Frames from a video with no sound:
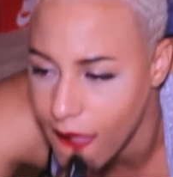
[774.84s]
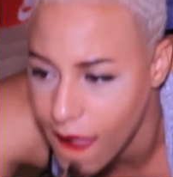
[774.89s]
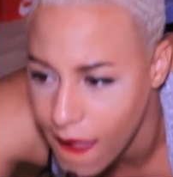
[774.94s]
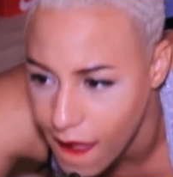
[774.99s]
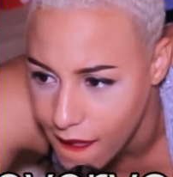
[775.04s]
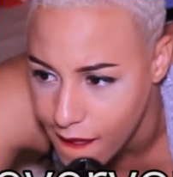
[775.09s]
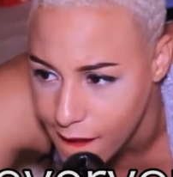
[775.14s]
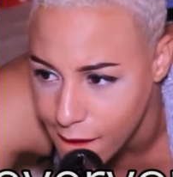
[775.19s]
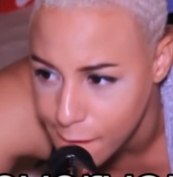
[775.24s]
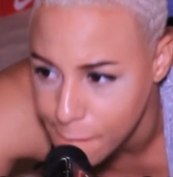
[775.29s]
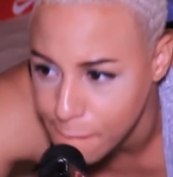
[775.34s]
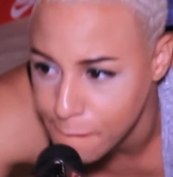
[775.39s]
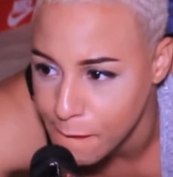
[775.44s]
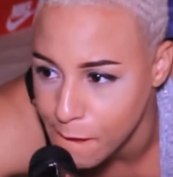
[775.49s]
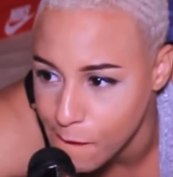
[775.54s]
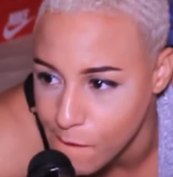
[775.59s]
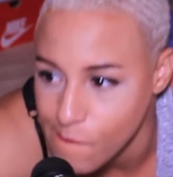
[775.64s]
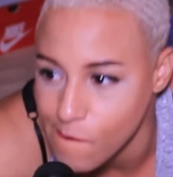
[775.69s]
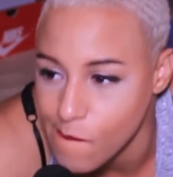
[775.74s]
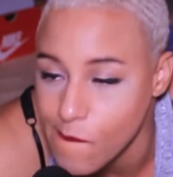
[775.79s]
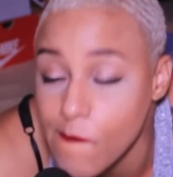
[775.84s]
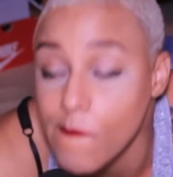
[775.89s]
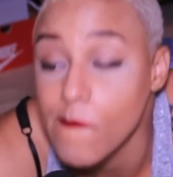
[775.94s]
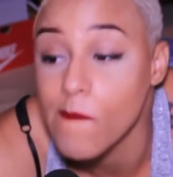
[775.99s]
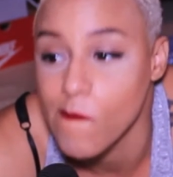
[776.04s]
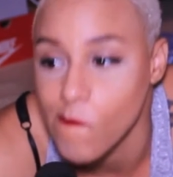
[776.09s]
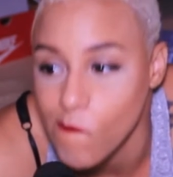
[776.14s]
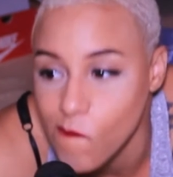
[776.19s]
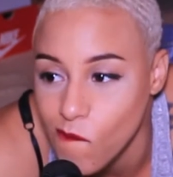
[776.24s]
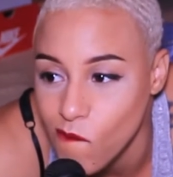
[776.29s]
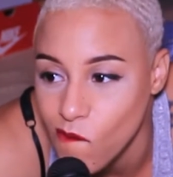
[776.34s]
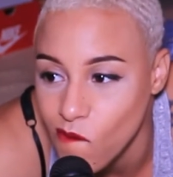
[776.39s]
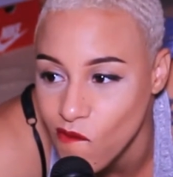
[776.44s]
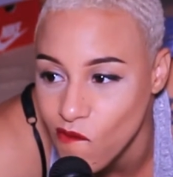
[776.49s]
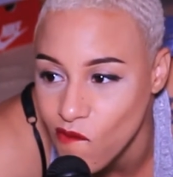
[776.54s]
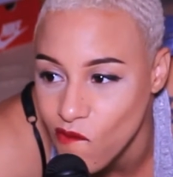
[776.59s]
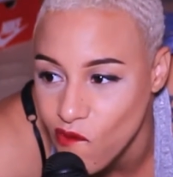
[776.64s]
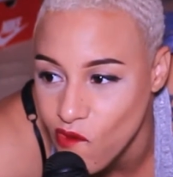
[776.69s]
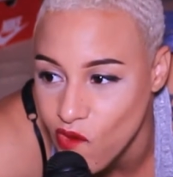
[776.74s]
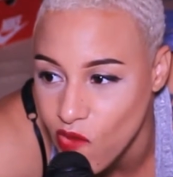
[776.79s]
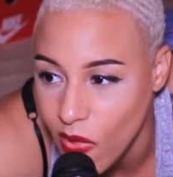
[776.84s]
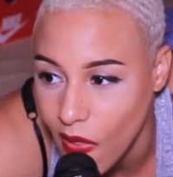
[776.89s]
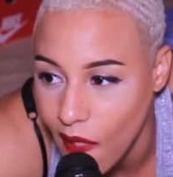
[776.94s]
Tell everyone what goes into a